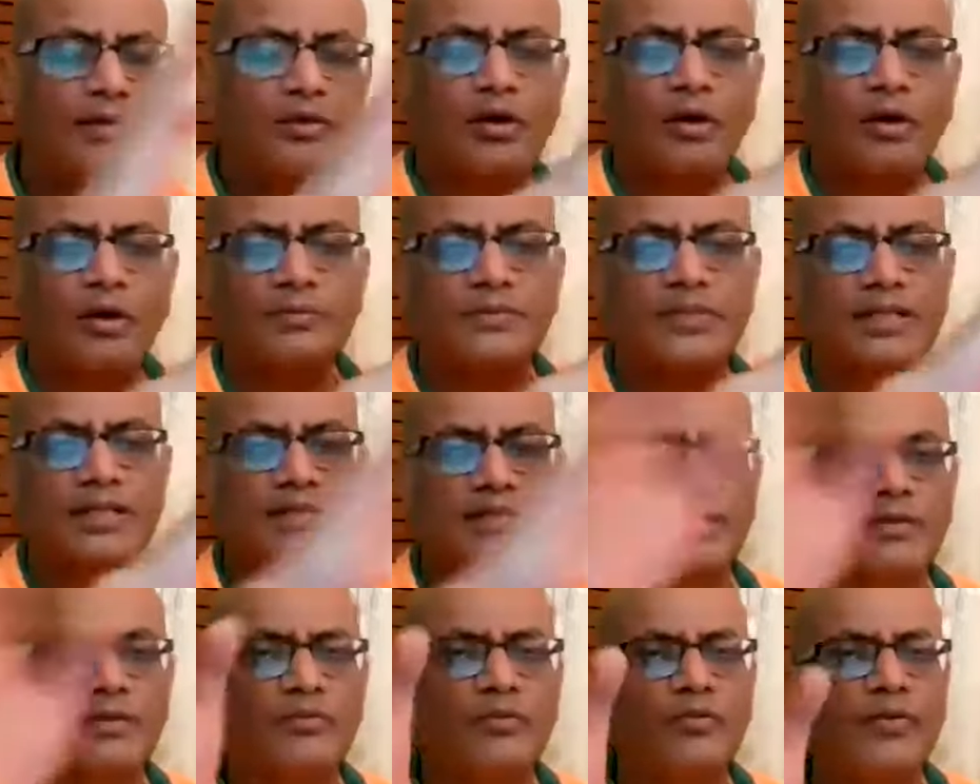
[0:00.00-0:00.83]
The
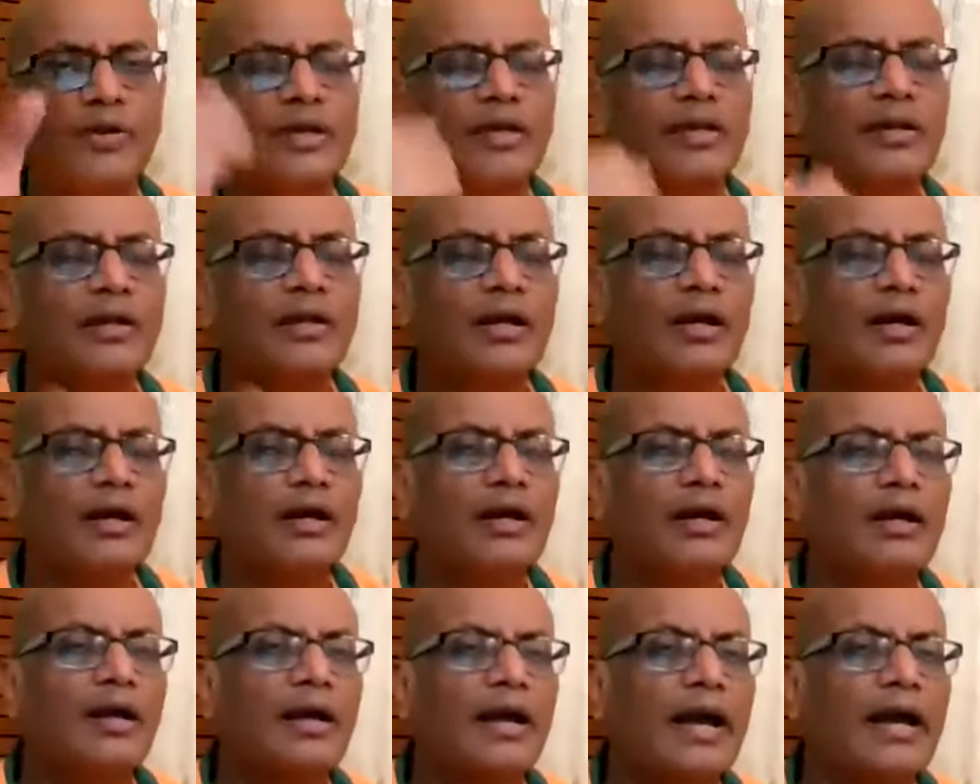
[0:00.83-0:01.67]
objects are moving.
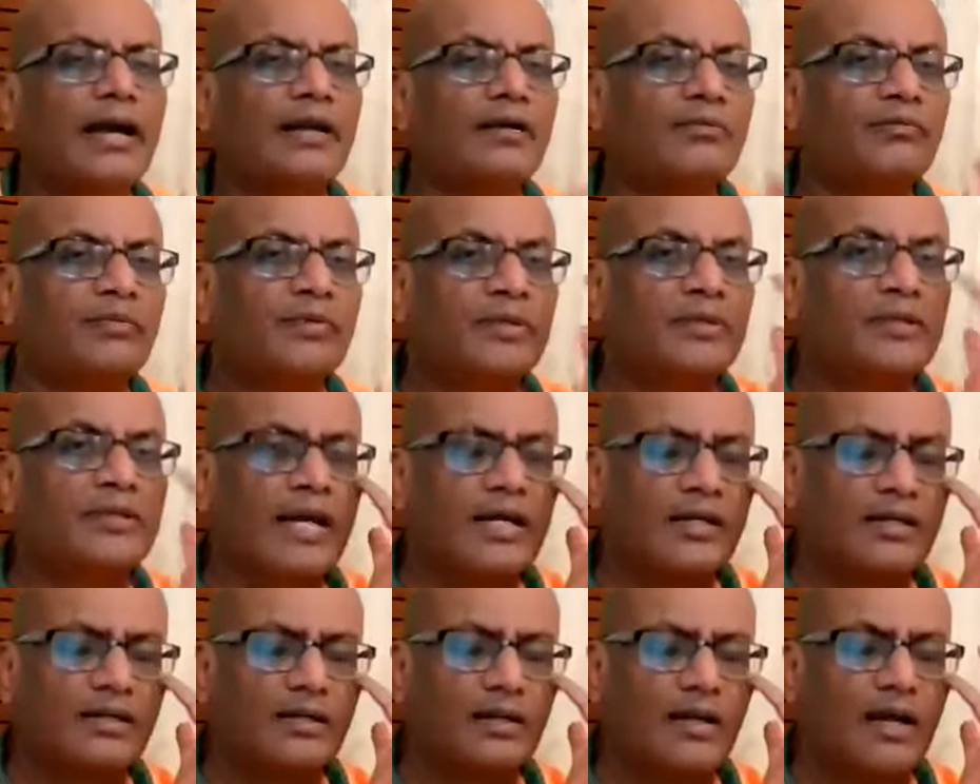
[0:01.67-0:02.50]
And with
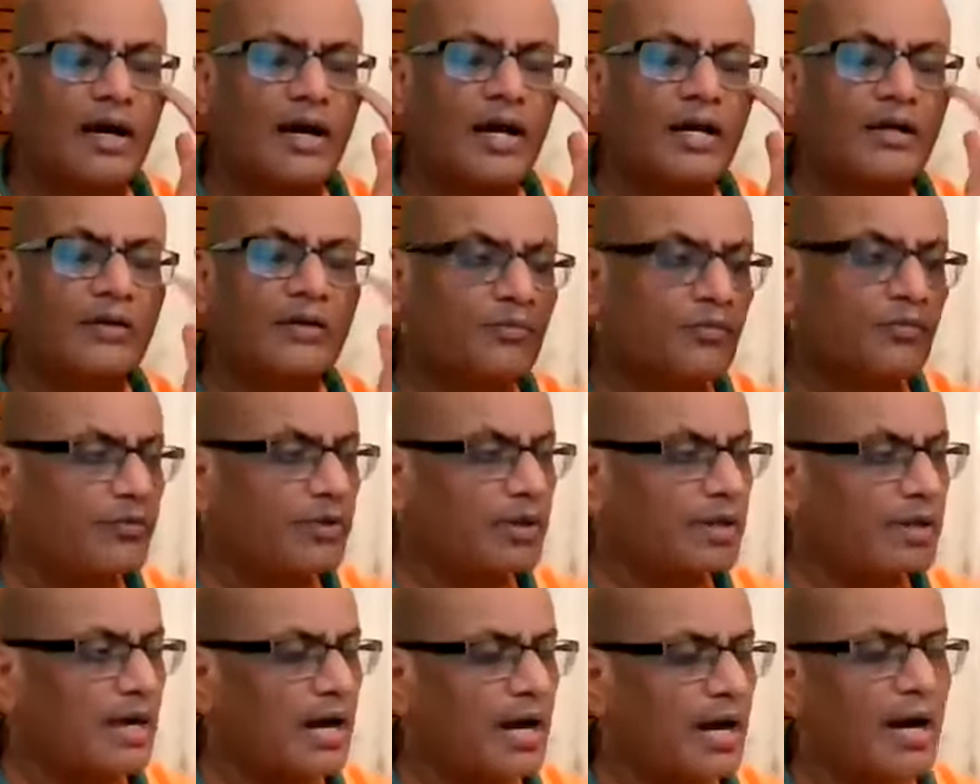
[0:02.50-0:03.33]
that
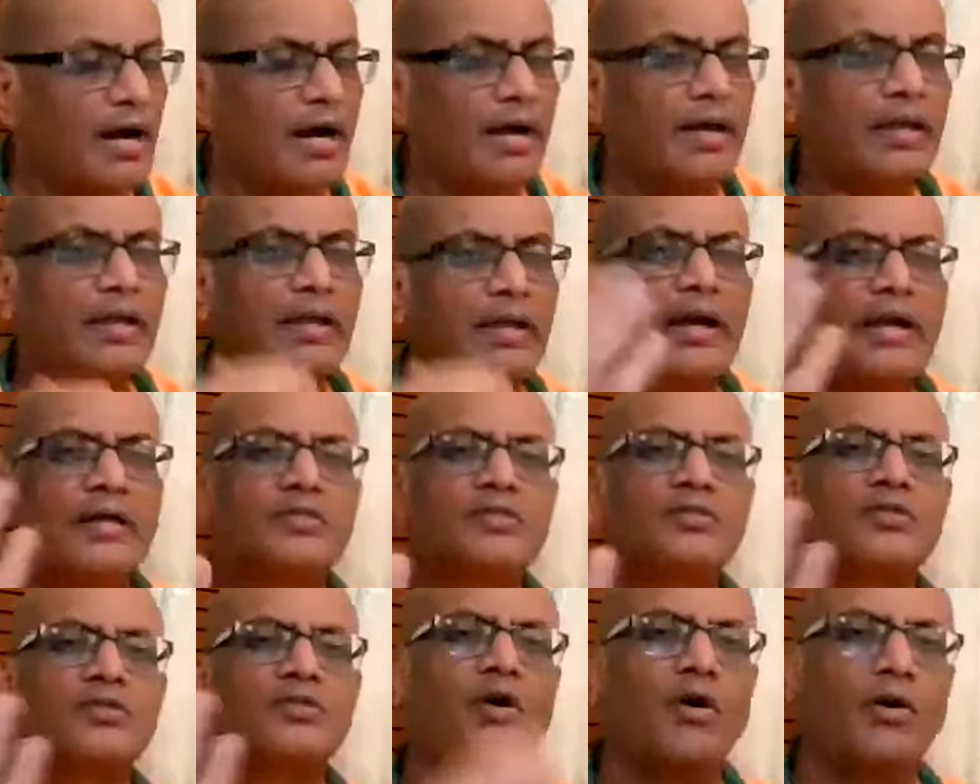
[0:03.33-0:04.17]
unmoving eye, I
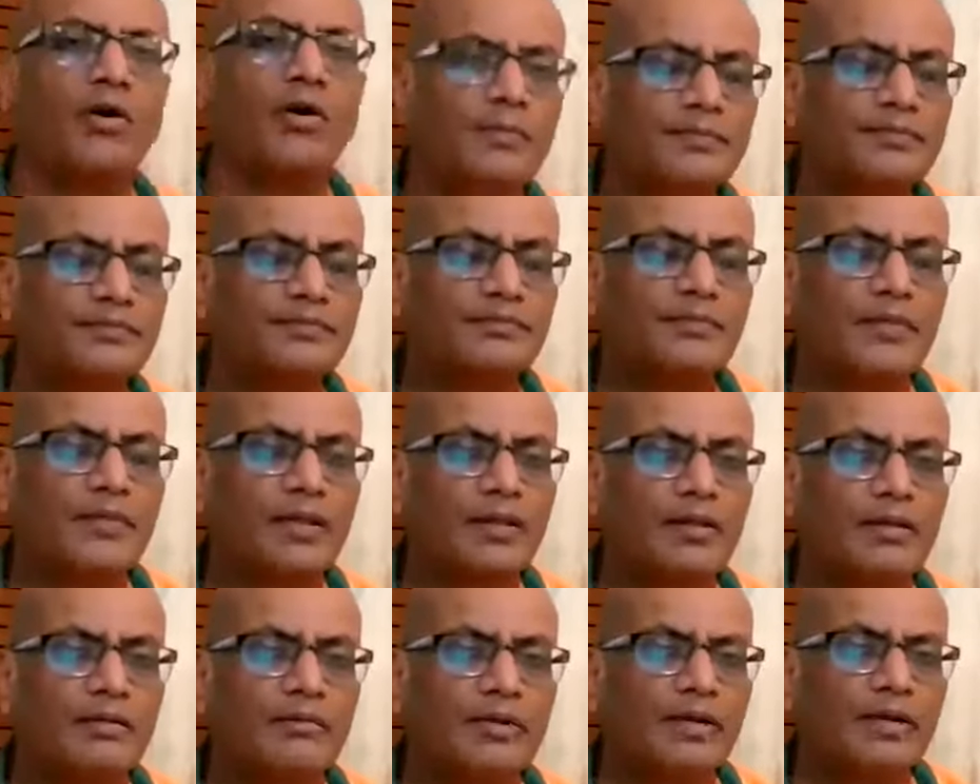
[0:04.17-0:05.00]
saw.
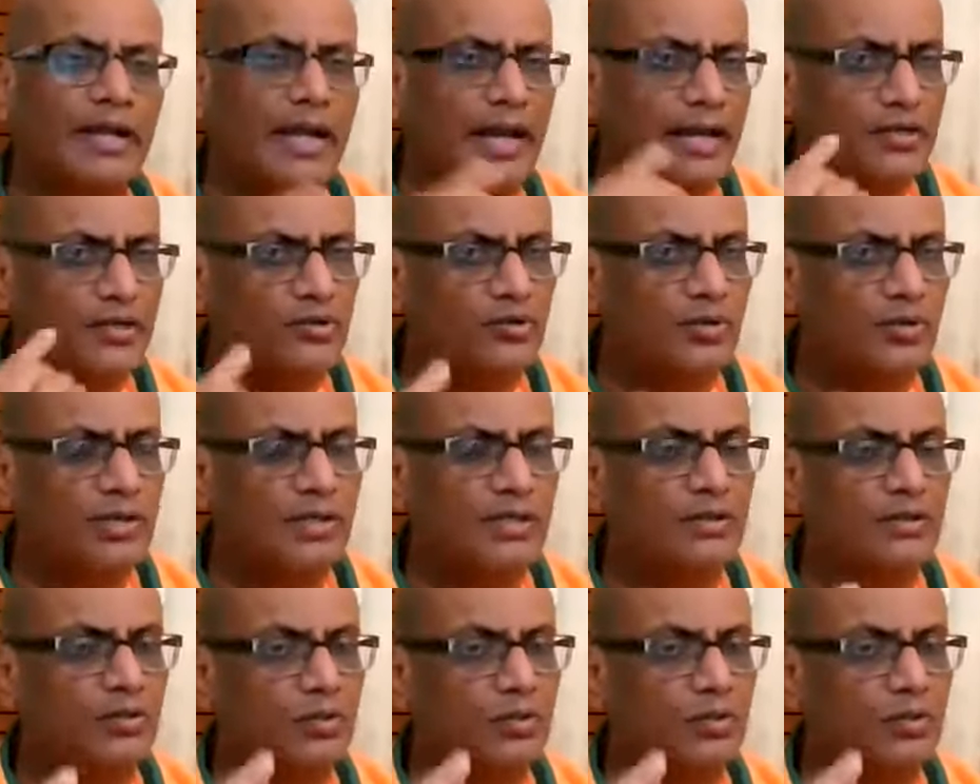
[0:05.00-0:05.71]
But actually,